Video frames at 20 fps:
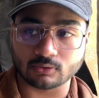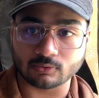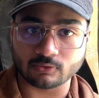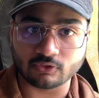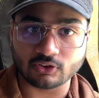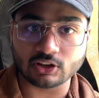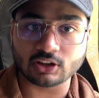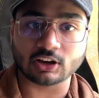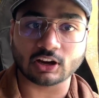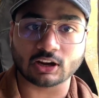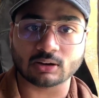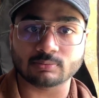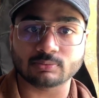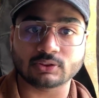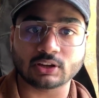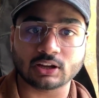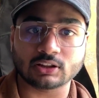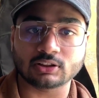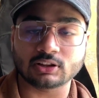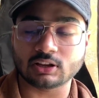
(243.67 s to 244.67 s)

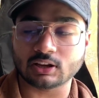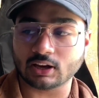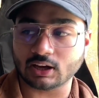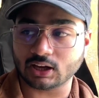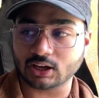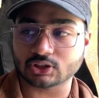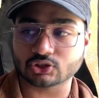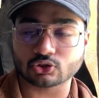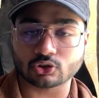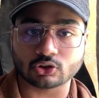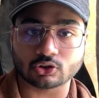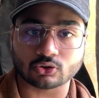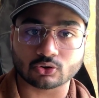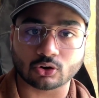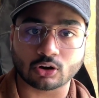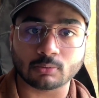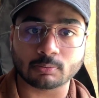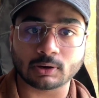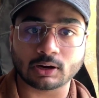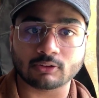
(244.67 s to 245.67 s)
VRAM than the actual
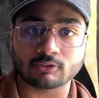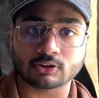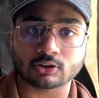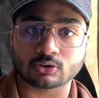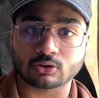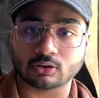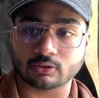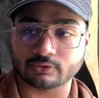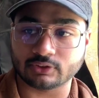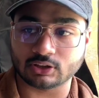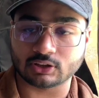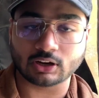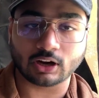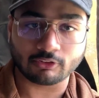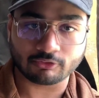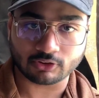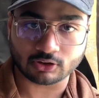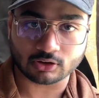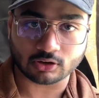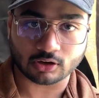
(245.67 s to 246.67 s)
raw power of the
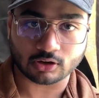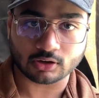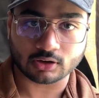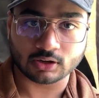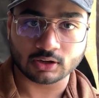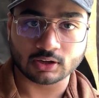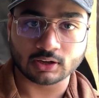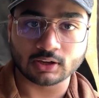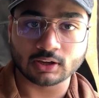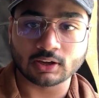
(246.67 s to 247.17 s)
graphic card.